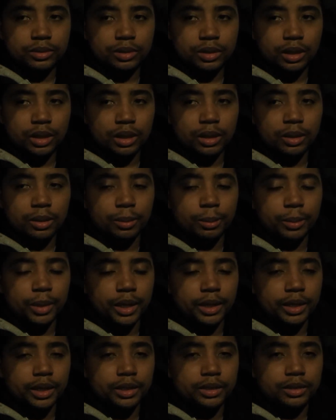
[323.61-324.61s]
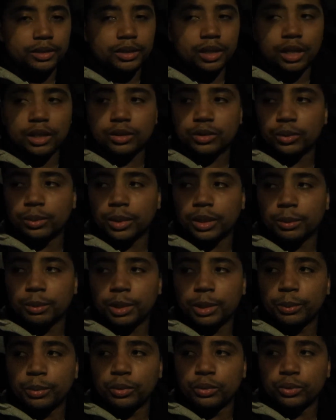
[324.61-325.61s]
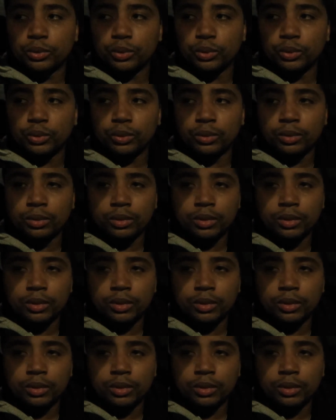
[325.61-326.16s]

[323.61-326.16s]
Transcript: Um, I guess not too many people knew